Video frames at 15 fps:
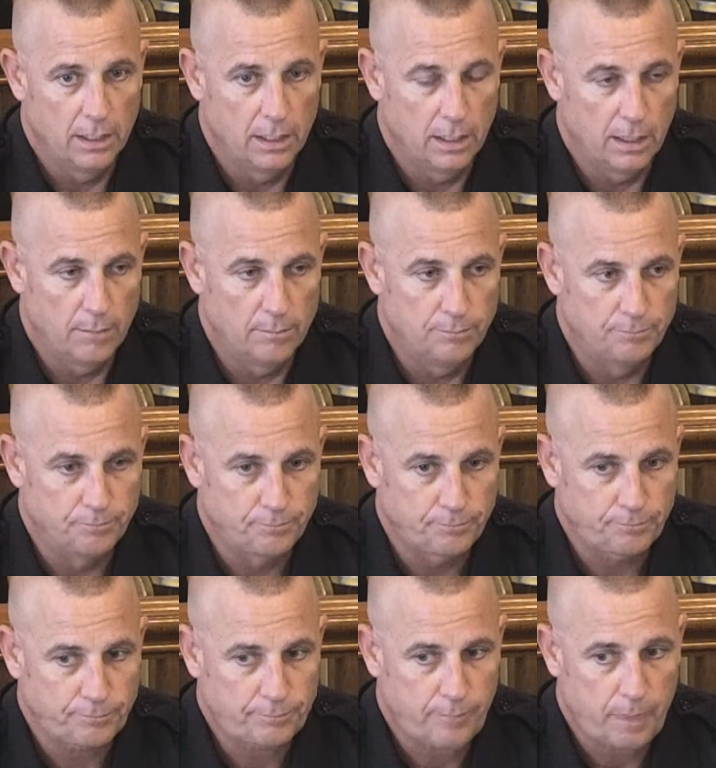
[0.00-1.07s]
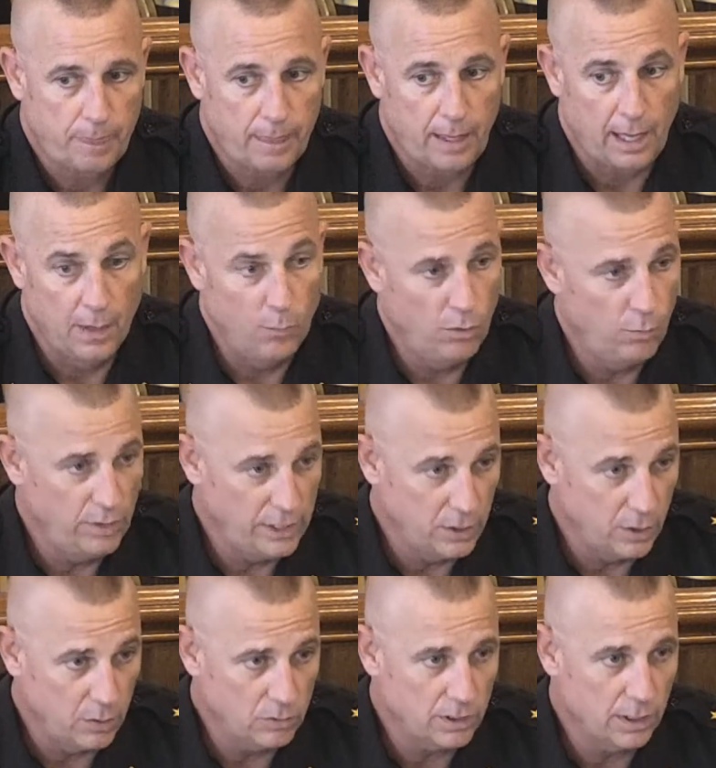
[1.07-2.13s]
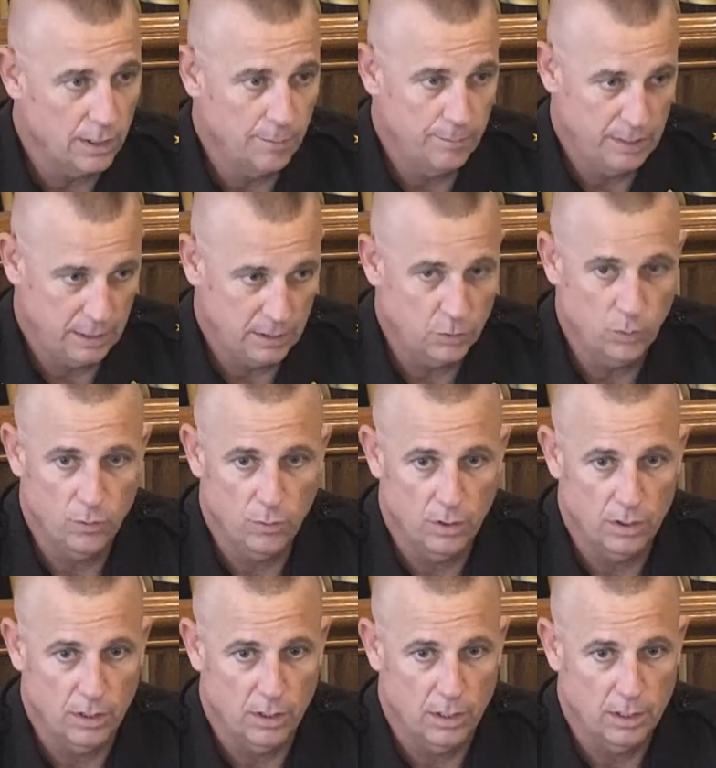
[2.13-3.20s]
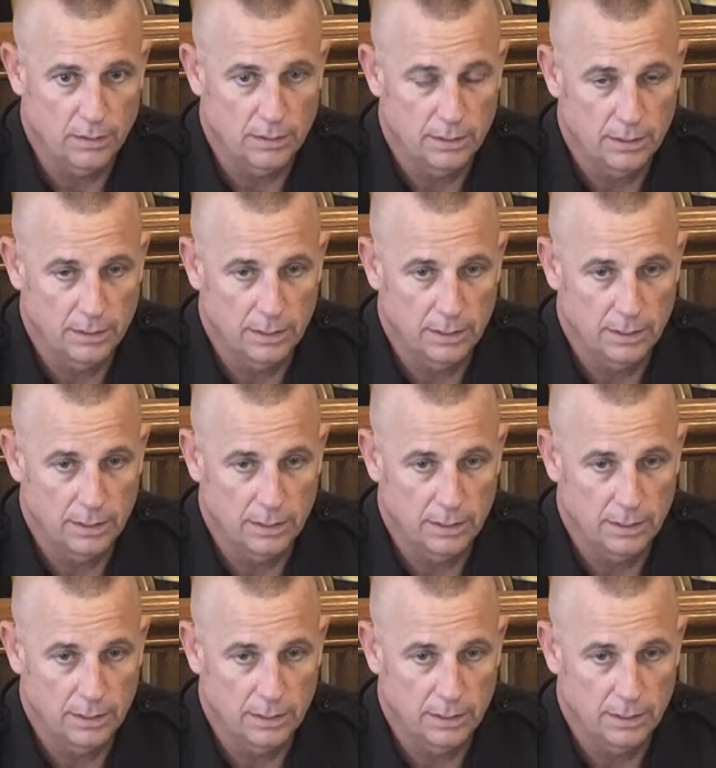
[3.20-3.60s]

Um, and when we don't come because we weren't called,